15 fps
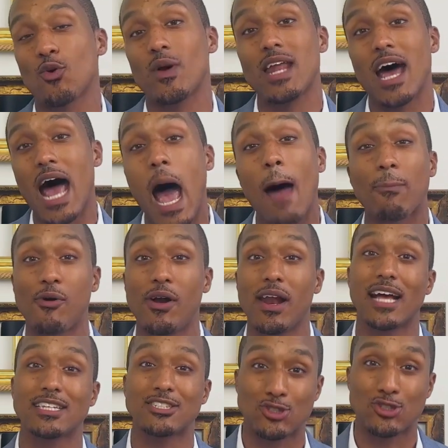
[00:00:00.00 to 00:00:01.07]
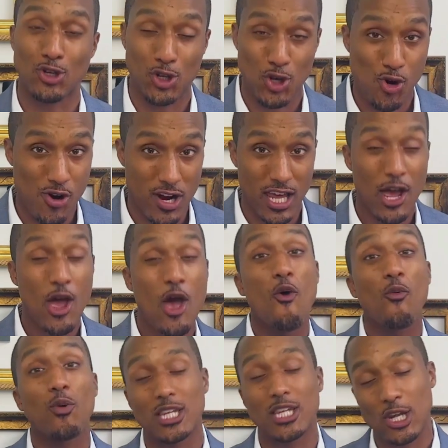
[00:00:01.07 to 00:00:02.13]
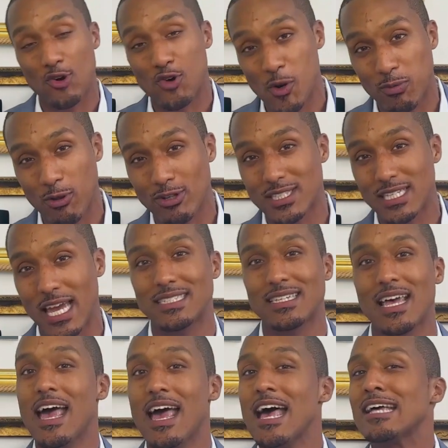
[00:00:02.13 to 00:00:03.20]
so we're not operating as a security within the crypto space.